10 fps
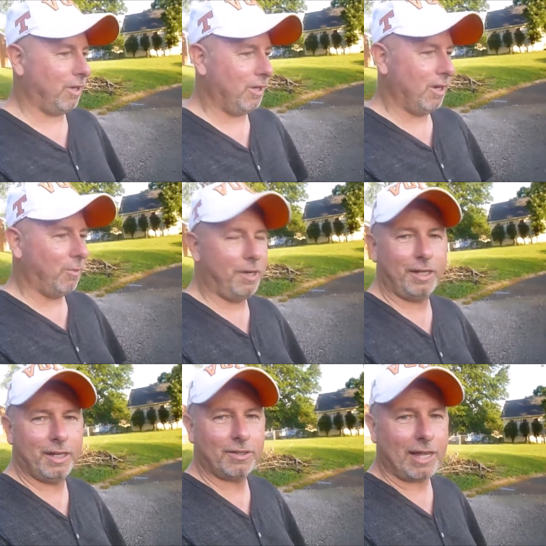we, we
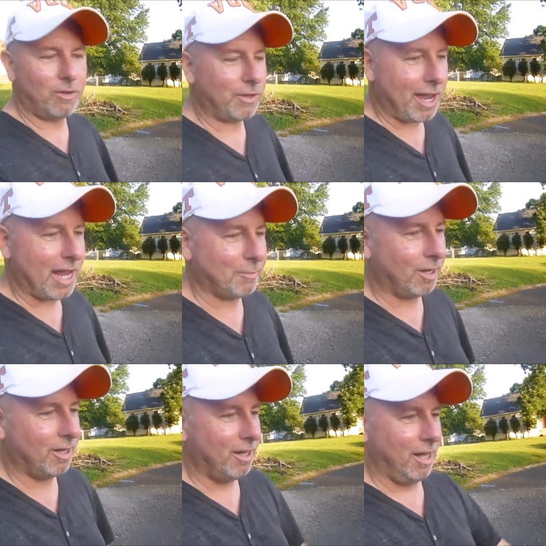didn't get that on
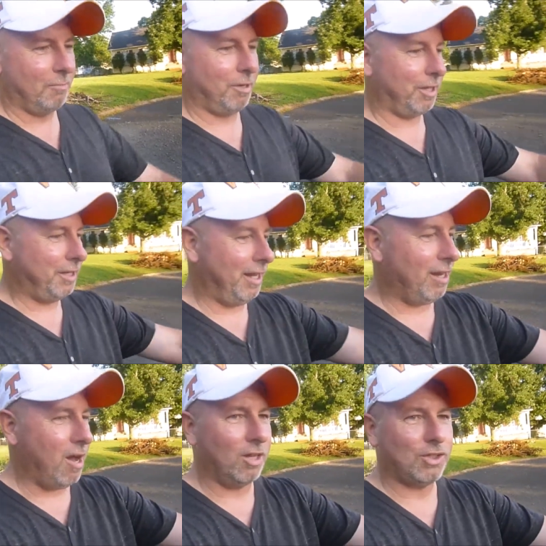camera, but they did
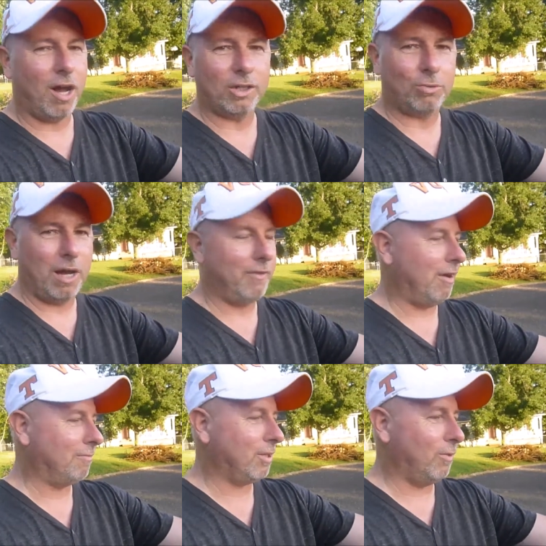launch all 12
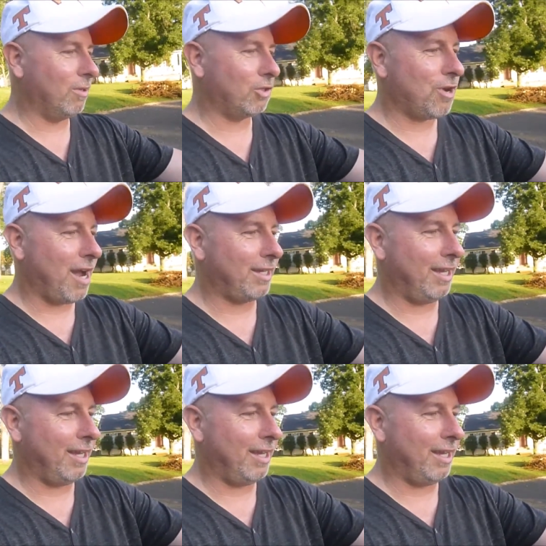of them, so we're going to try it